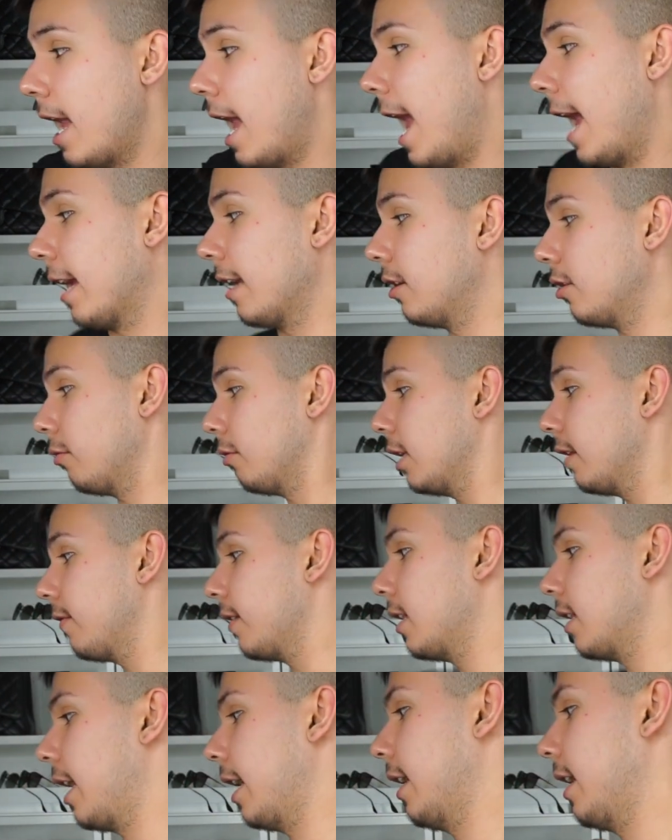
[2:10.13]
I don't
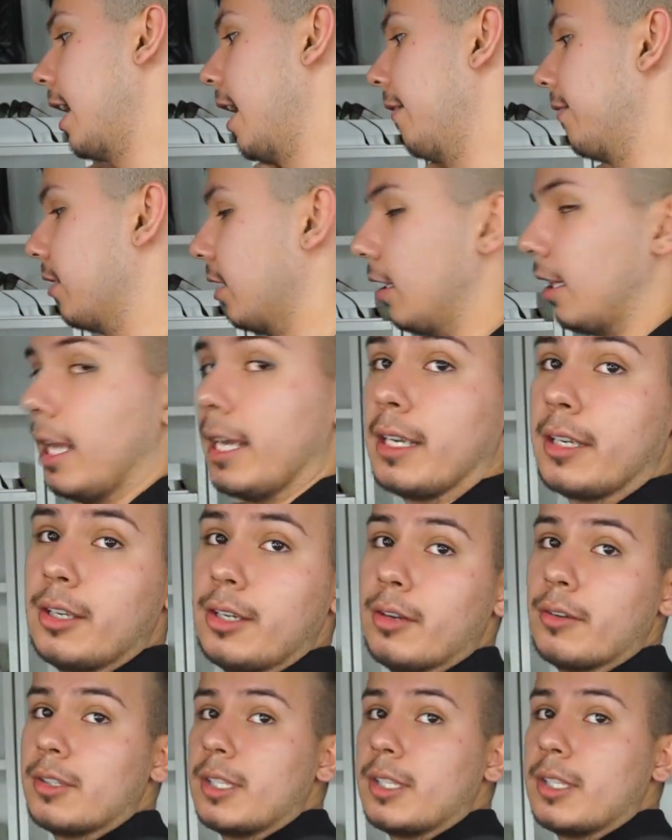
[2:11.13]
even like have to like, you know,